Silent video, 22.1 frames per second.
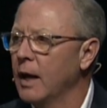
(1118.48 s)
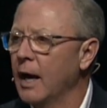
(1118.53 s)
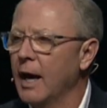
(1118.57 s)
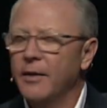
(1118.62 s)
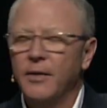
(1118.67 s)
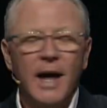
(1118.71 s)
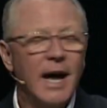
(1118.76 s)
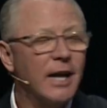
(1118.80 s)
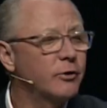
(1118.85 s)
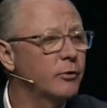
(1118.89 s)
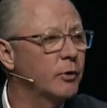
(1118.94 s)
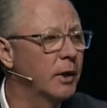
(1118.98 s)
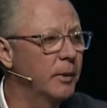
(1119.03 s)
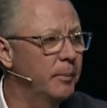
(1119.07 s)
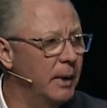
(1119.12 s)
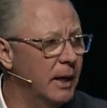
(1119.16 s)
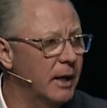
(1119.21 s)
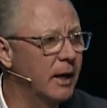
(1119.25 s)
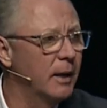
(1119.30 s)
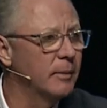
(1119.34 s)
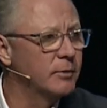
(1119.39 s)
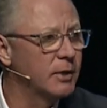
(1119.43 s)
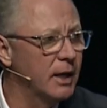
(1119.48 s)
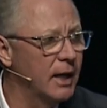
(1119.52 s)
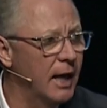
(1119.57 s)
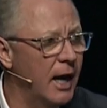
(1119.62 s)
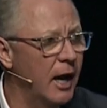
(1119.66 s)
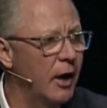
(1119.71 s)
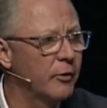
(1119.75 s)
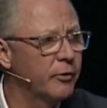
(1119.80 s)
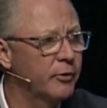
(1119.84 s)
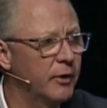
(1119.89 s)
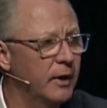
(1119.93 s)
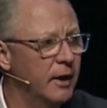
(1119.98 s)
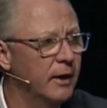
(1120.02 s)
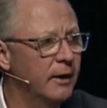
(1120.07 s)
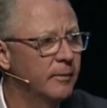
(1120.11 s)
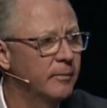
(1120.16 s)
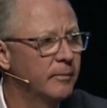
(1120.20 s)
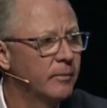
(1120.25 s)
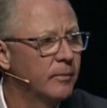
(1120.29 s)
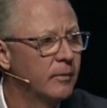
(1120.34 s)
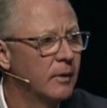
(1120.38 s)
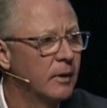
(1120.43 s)
And that's when it becomes unhealthy.
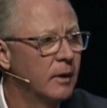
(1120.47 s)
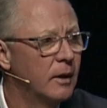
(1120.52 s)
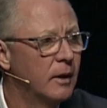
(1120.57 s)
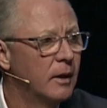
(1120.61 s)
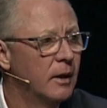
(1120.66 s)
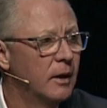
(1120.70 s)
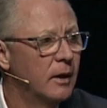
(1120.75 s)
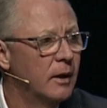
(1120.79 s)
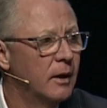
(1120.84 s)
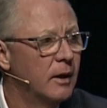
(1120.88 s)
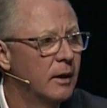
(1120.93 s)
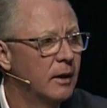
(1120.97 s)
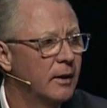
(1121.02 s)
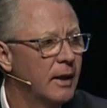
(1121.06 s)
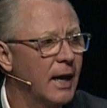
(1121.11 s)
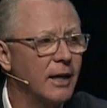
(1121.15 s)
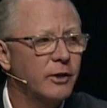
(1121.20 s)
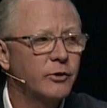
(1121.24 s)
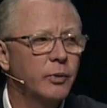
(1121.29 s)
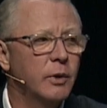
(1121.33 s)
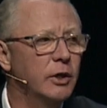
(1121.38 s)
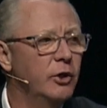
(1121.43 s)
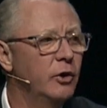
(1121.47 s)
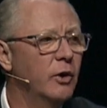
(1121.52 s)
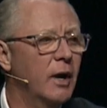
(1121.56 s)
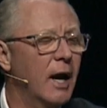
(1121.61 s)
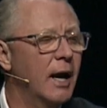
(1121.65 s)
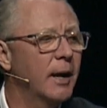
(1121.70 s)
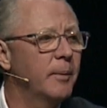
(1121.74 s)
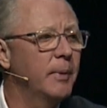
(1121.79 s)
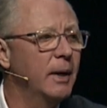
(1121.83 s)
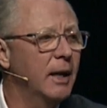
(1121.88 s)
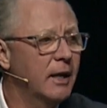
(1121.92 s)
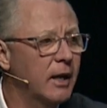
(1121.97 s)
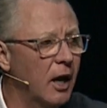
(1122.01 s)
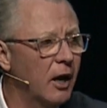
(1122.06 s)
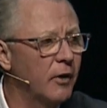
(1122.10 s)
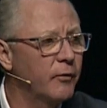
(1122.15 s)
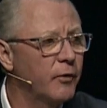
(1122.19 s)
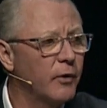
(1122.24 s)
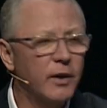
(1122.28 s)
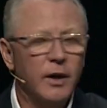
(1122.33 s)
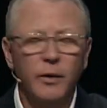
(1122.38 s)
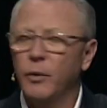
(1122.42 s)
That's when you got to be
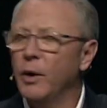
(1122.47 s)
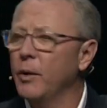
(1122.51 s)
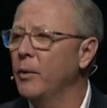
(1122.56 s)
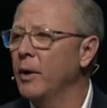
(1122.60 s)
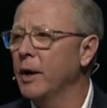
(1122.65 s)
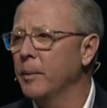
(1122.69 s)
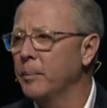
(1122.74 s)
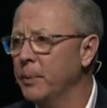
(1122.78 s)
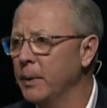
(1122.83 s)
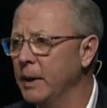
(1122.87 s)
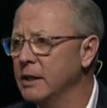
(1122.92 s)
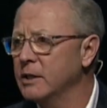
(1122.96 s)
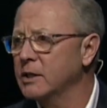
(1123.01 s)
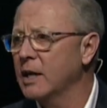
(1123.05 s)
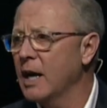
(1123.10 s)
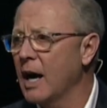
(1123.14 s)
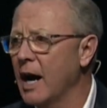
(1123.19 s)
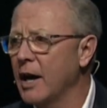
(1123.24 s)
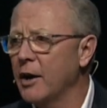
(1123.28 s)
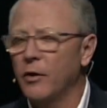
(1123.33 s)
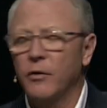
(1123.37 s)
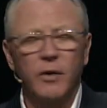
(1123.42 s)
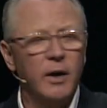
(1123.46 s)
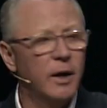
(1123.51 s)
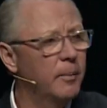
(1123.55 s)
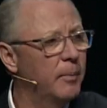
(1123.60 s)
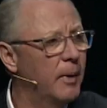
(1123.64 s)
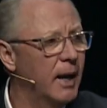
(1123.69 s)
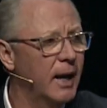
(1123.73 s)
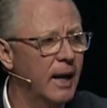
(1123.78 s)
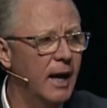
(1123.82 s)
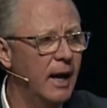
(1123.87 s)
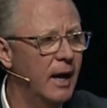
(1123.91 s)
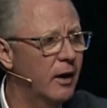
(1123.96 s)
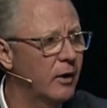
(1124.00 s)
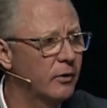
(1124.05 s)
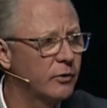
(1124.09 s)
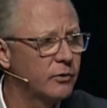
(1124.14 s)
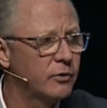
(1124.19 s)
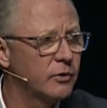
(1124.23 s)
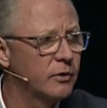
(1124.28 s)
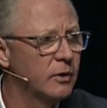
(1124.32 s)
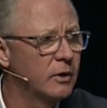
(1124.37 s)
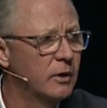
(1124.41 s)
careful that we want to please God over anybody
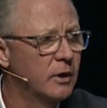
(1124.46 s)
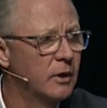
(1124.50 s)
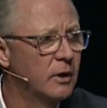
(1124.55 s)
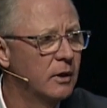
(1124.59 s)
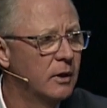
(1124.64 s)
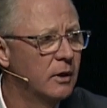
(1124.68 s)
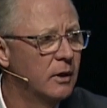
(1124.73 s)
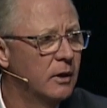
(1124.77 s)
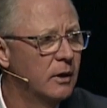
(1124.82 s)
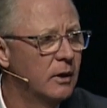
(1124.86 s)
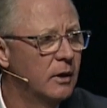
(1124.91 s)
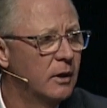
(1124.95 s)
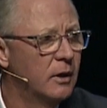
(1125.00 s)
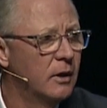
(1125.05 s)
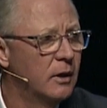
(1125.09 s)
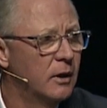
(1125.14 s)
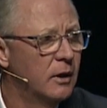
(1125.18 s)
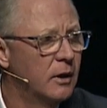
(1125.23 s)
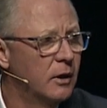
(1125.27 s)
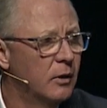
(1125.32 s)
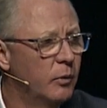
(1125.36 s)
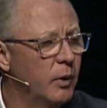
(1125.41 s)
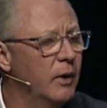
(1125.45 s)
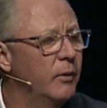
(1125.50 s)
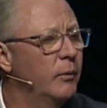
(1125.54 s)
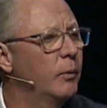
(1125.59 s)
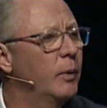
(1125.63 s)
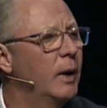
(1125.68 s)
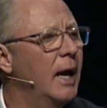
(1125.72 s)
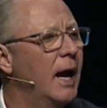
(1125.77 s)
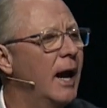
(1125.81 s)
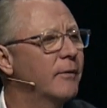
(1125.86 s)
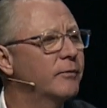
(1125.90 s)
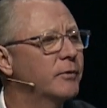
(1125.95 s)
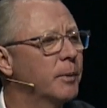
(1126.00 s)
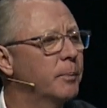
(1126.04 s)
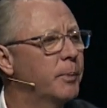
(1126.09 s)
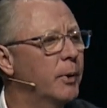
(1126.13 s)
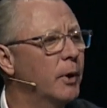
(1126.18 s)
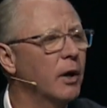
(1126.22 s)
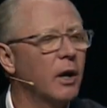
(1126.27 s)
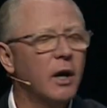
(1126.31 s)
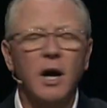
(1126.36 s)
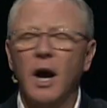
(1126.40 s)
else. We, we have to
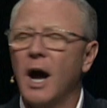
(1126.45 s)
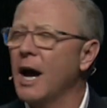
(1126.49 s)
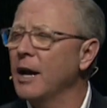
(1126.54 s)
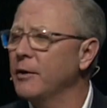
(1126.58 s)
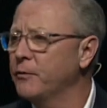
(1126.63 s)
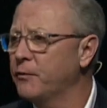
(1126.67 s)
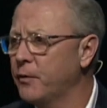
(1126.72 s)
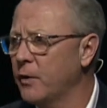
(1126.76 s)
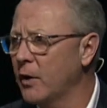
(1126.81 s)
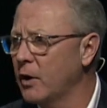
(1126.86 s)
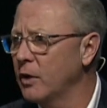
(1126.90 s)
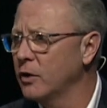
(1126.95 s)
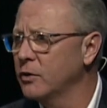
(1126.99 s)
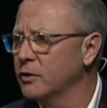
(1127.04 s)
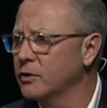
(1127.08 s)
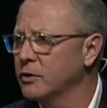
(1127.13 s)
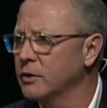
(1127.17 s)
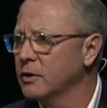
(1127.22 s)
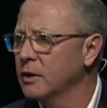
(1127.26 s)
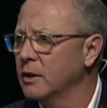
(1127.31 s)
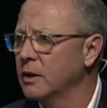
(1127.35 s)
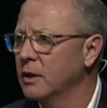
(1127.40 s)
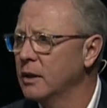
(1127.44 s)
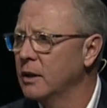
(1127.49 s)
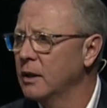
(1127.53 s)
put God first